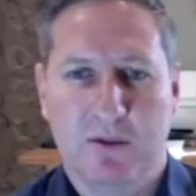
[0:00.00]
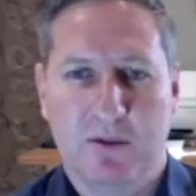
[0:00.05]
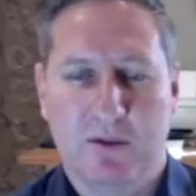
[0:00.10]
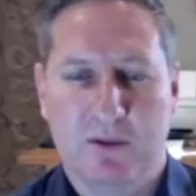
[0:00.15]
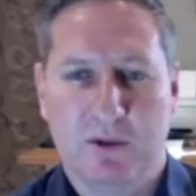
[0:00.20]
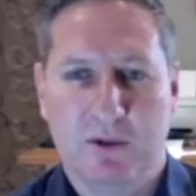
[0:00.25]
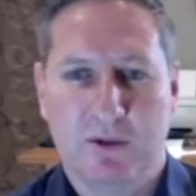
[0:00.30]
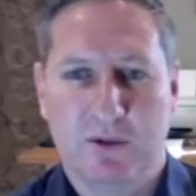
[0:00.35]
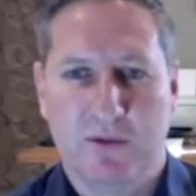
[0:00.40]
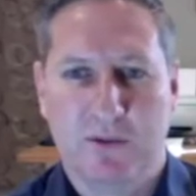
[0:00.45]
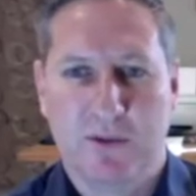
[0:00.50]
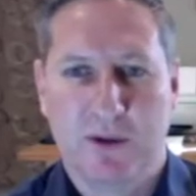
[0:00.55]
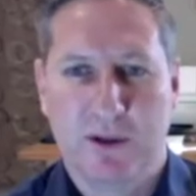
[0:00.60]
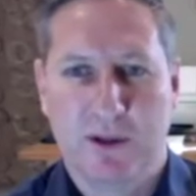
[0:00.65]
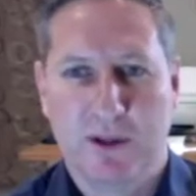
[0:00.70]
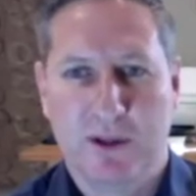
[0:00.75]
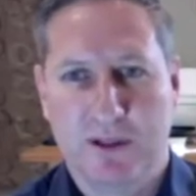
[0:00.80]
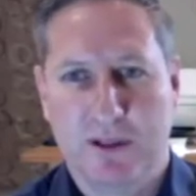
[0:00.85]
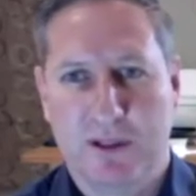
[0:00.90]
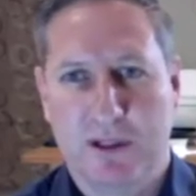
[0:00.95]
to fill
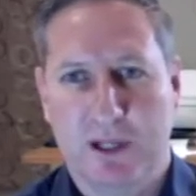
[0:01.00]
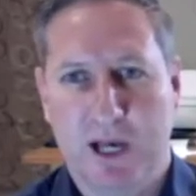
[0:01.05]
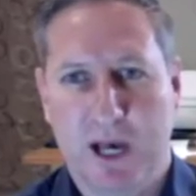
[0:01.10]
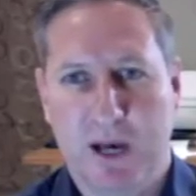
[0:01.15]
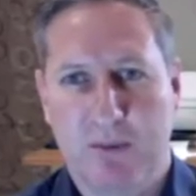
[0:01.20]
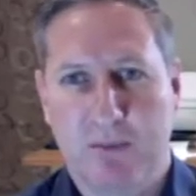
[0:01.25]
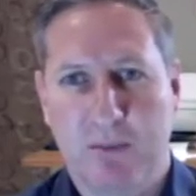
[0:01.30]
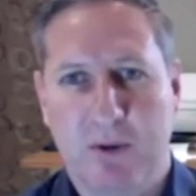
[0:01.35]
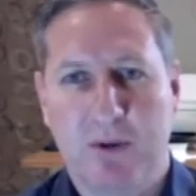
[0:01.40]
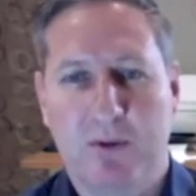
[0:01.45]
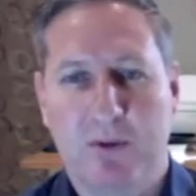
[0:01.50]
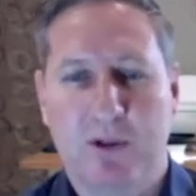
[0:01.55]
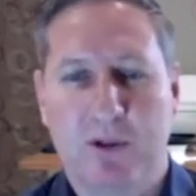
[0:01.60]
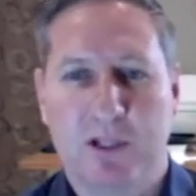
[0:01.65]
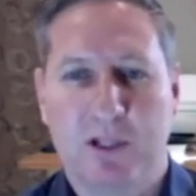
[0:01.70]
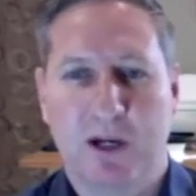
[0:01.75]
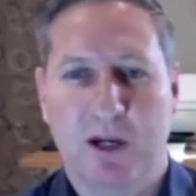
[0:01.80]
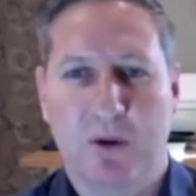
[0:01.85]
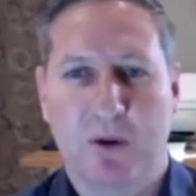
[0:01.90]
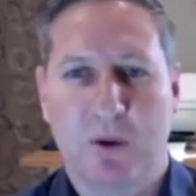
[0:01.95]
this gap, which
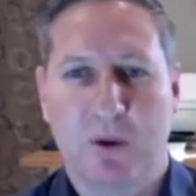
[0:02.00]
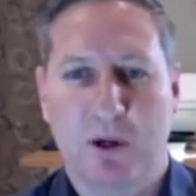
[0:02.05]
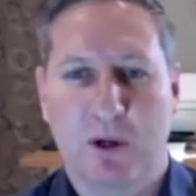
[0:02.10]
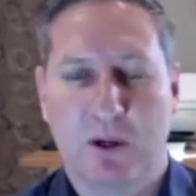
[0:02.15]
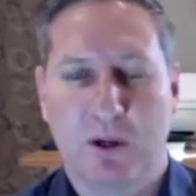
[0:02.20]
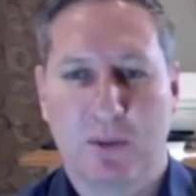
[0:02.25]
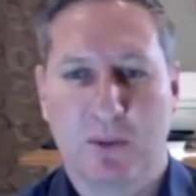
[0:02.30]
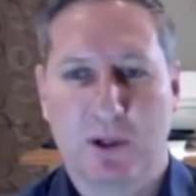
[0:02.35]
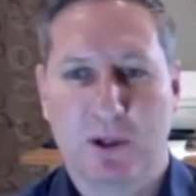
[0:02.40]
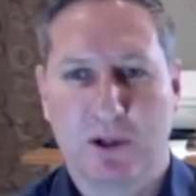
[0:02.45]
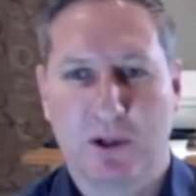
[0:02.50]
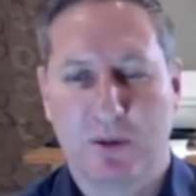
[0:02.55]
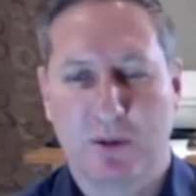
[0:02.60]
they call an emergency.